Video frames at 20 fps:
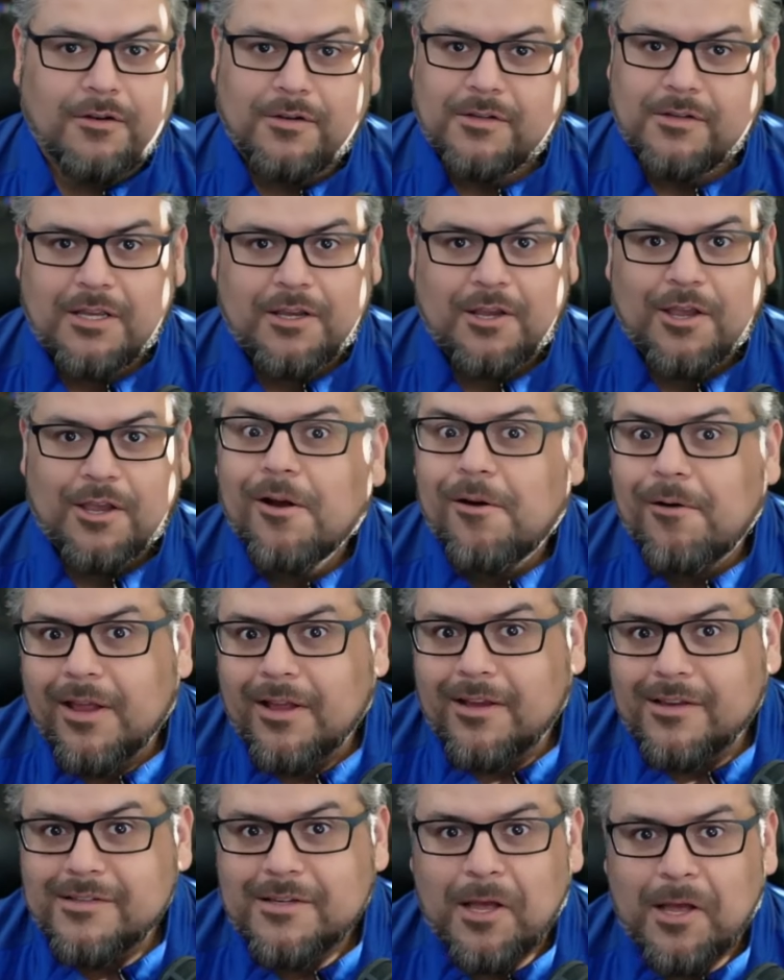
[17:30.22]

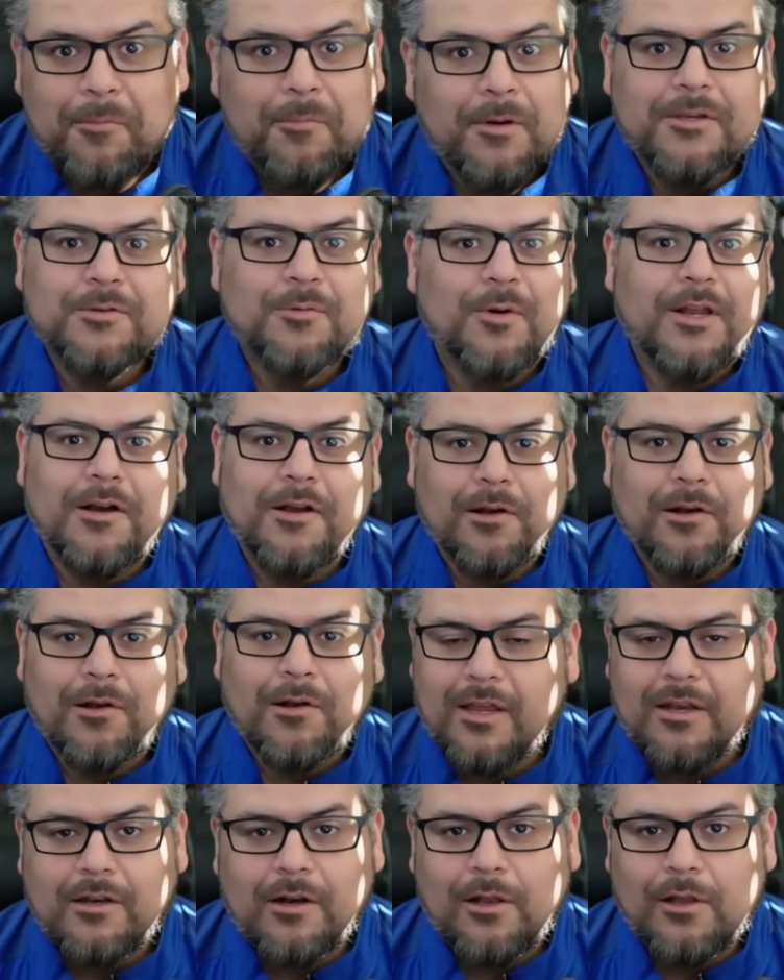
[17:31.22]
Curious, how much weight are you
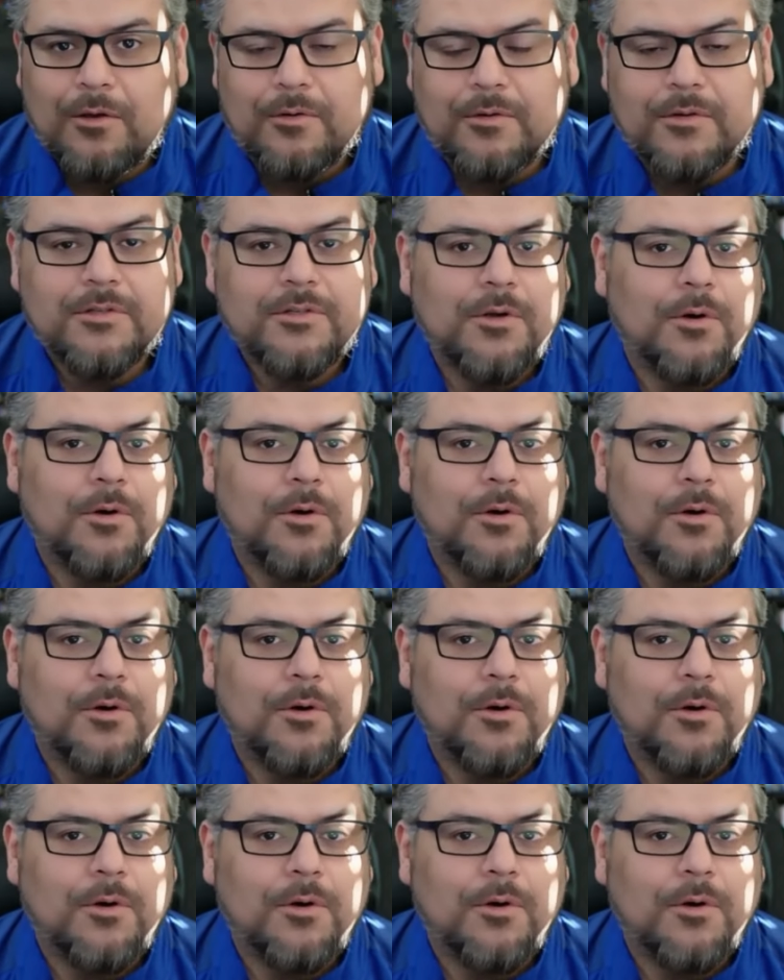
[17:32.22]
looking to lose?